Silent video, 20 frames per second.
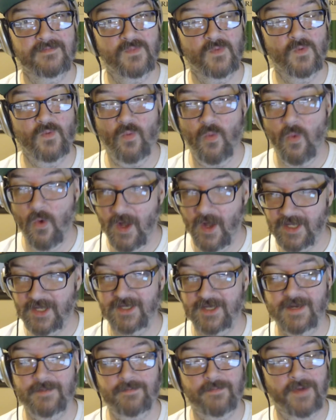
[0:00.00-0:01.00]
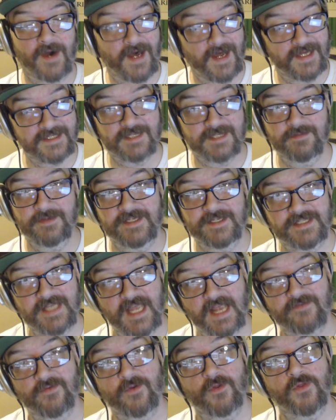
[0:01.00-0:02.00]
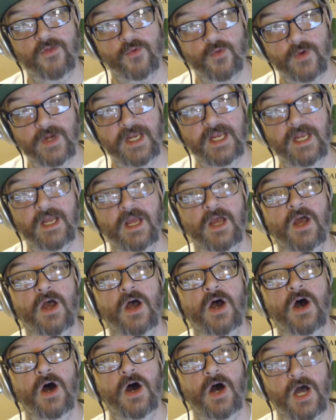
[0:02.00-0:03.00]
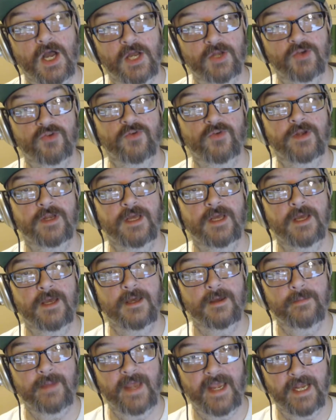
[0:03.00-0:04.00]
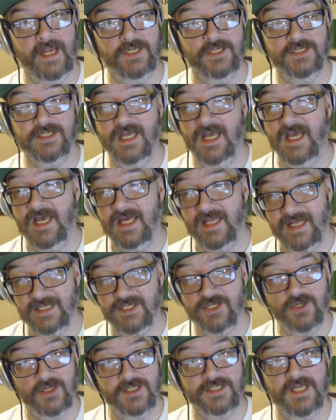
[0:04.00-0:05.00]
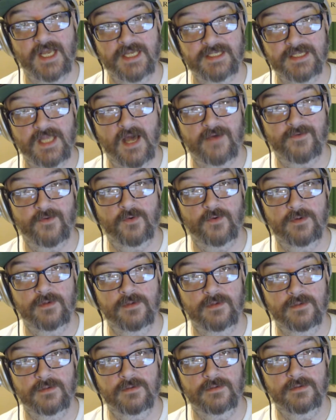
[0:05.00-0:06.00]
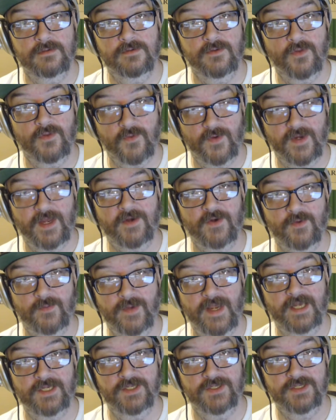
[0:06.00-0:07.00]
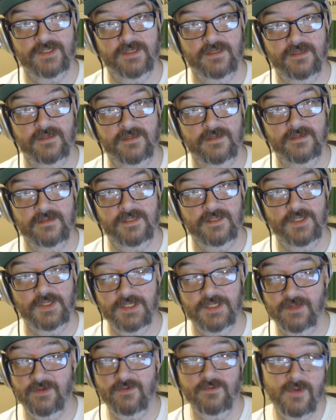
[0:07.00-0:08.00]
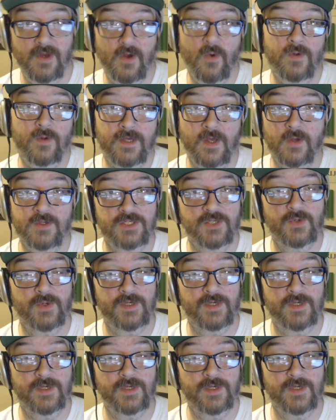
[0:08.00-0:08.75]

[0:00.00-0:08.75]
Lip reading: What could it possibly say for 300 pages? That's a good sized novel. 300 pages. You know what goes into a